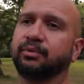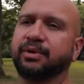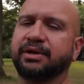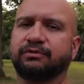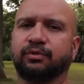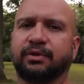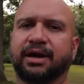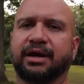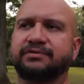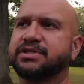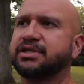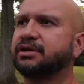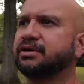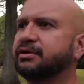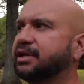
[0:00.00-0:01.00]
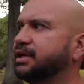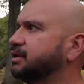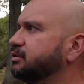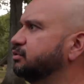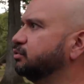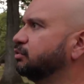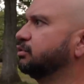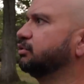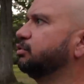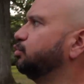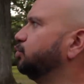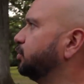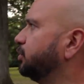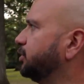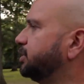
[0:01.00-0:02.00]
We have arrived here in
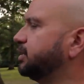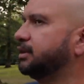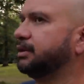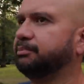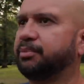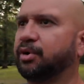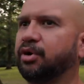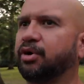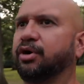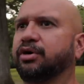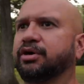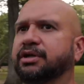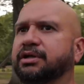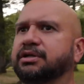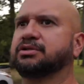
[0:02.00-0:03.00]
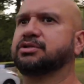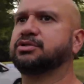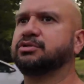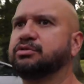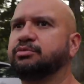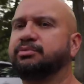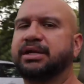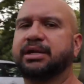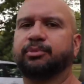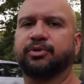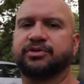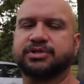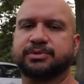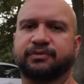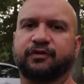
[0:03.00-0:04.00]
Northwood Park to meet up
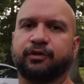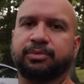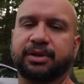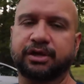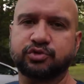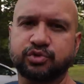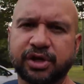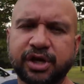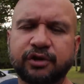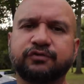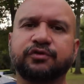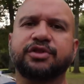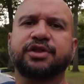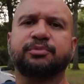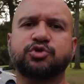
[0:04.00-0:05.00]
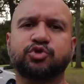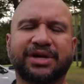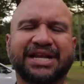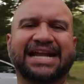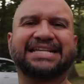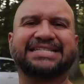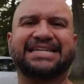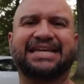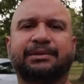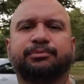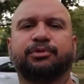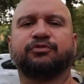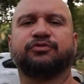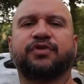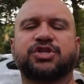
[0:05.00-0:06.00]
with some of our players. We're here for the 2019
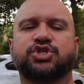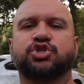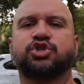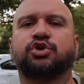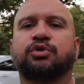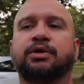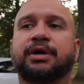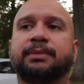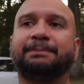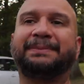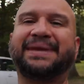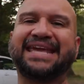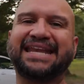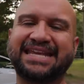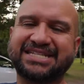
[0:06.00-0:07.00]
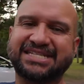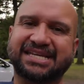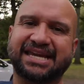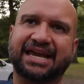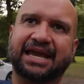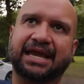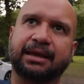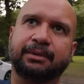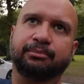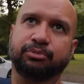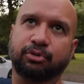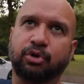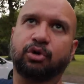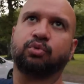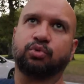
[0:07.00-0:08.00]
Professional PDGA
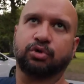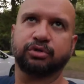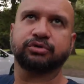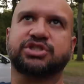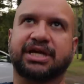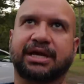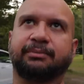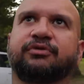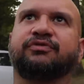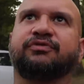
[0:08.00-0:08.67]
Pro World Champ.